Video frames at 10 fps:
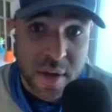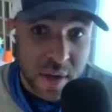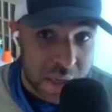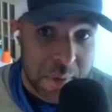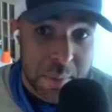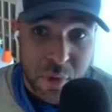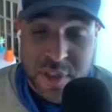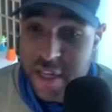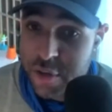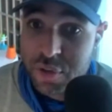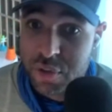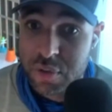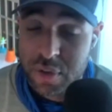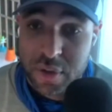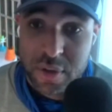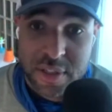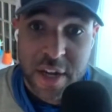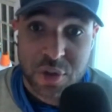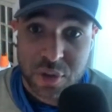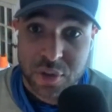going to be more central
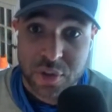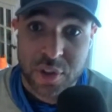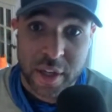to